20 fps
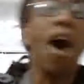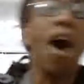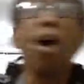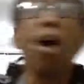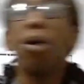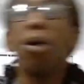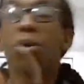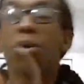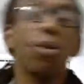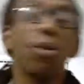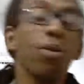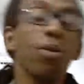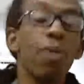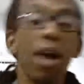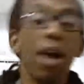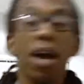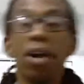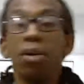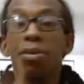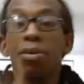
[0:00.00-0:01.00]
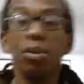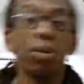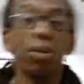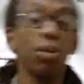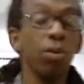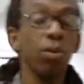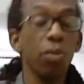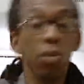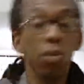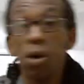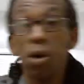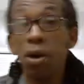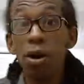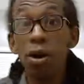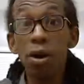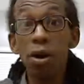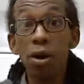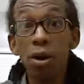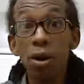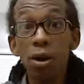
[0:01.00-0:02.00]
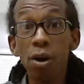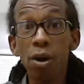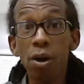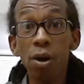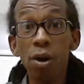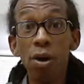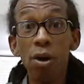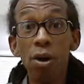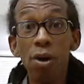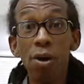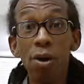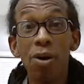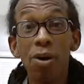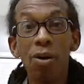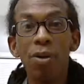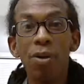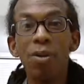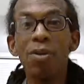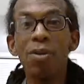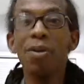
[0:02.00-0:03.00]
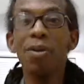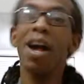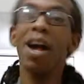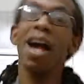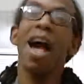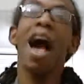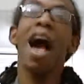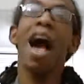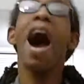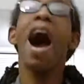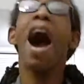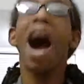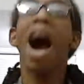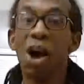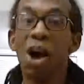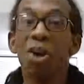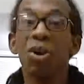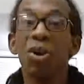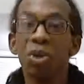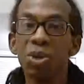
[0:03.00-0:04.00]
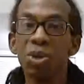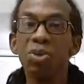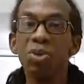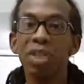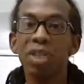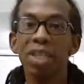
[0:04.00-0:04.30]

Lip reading: all around the world. How are you